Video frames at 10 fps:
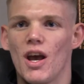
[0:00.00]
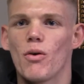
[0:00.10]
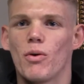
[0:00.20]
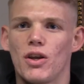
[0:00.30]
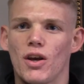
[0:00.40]

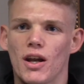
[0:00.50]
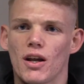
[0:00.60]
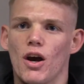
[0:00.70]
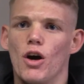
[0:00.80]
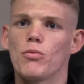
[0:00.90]
when you're at
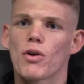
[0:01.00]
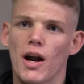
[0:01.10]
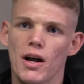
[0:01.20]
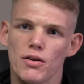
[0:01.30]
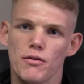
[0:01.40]
a home
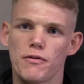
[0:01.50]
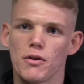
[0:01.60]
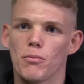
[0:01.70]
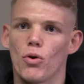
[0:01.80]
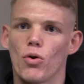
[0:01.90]
crowd, you
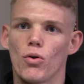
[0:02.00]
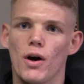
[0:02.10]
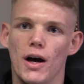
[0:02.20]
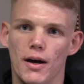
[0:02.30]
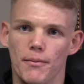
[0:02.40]
feel
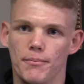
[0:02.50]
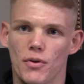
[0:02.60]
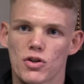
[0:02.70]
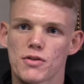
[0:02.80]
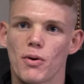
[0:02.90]
more
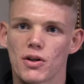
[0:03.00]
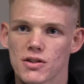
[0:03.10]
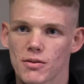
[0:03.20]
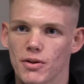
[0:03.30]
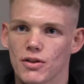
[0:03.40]

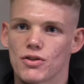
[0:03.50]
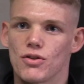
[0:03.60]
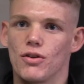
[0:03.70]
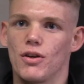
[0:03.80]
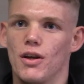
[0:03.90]
responsible
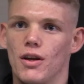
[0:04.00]
to